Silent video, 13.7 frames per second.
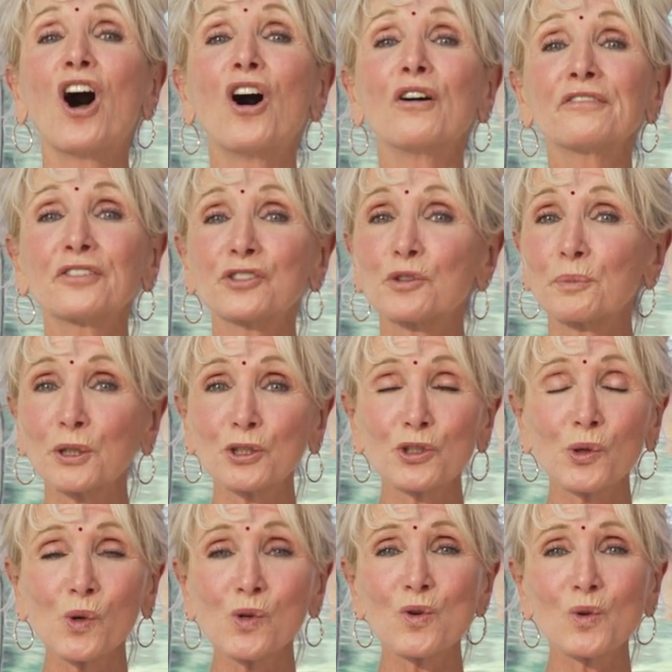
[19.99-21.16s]
of a
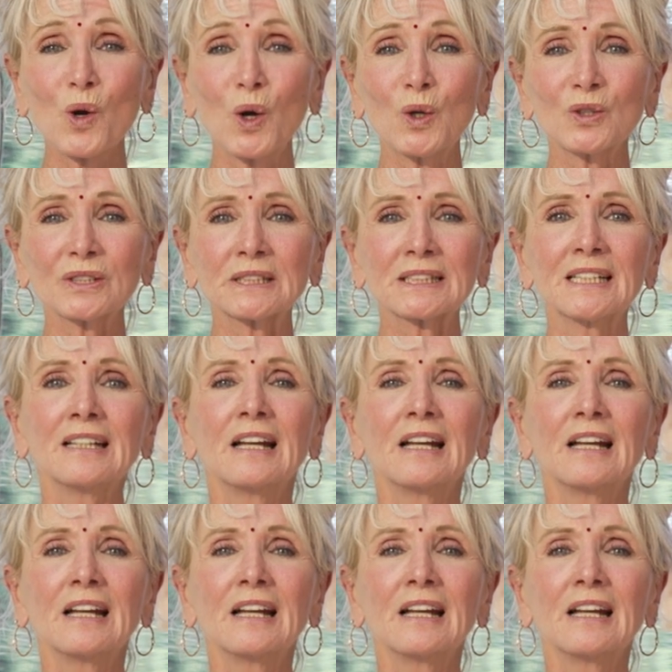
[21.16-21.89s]
spiritual growth,